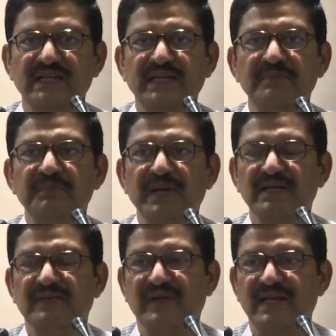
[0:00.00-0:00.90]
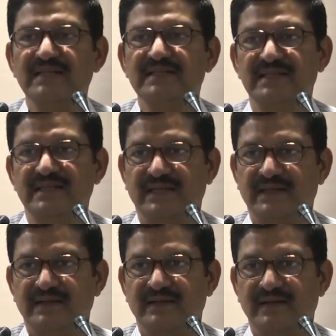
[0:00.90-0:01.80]
the impact of electricity
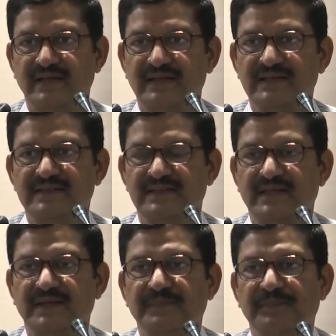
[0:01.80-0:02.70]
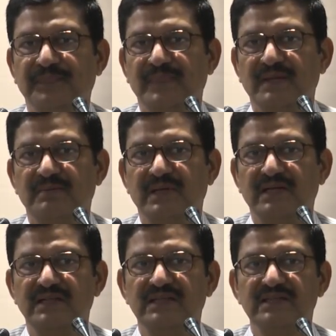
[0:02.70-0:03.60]
on industry,
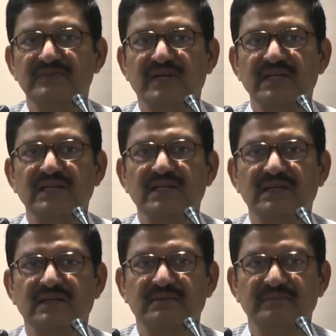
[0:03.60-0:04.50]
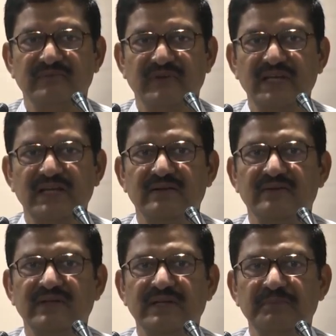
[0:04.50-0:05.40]
because this is one uh, very uh,
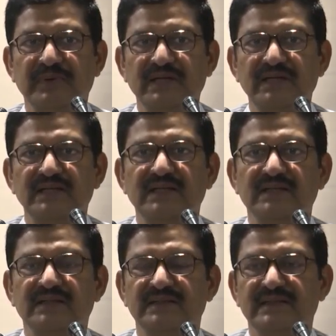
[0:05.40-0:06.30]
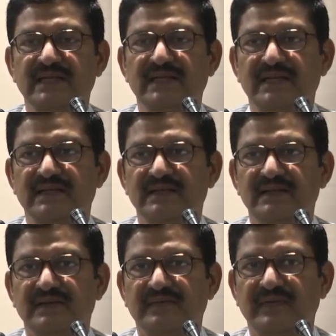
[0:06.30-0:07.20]
one important uh, sector
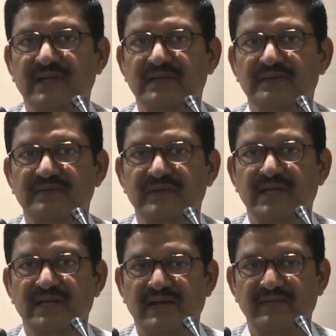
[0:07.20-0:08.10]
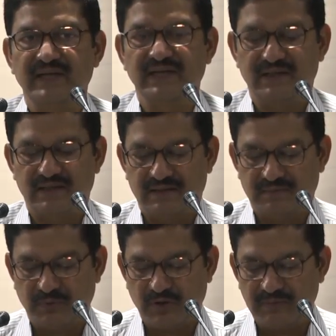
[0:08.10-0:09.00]
where we are having uh,
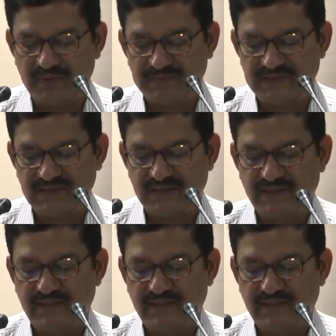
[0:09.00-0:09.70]
problems.